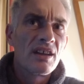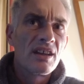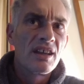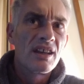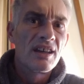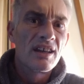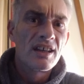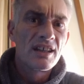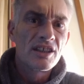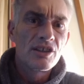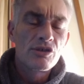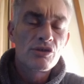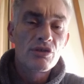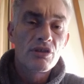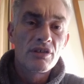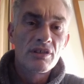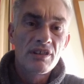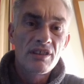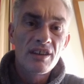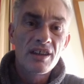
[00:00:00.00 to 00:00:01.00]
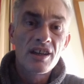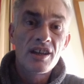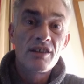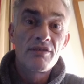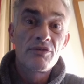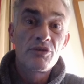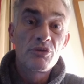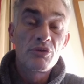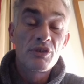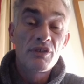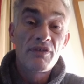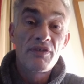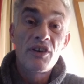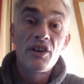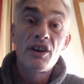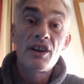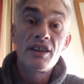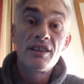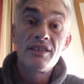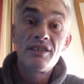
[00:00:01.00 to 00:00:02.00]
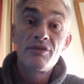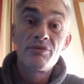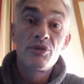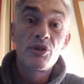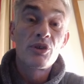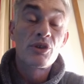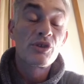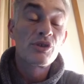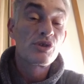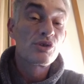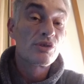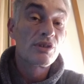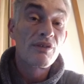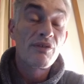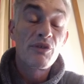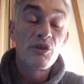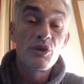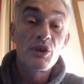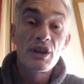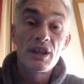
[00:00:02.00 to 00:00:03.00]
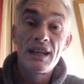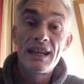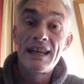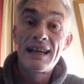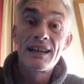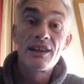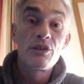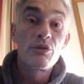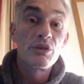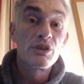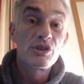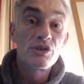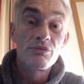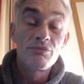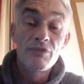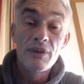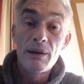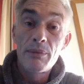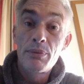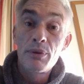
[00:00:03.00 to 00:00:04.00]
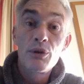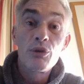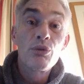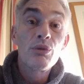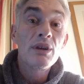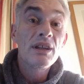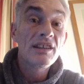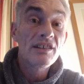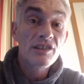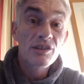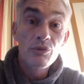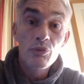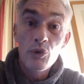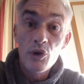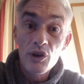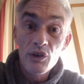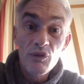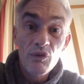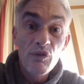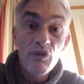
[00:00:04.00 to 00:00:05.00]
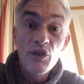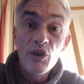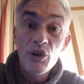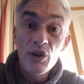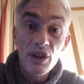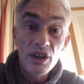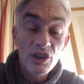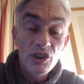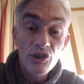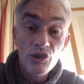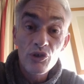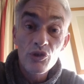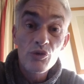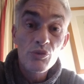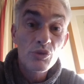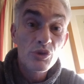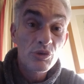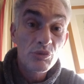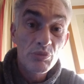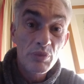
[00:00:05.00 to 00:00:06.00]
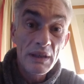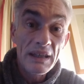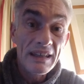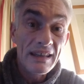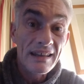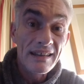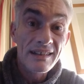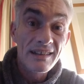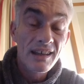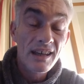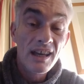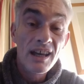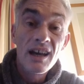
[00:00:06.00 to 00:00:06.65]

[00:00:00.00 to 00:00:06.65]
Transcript: Yeah, you try and think of all the fucking derogatory fucking language and wrap it all into one fucking human being,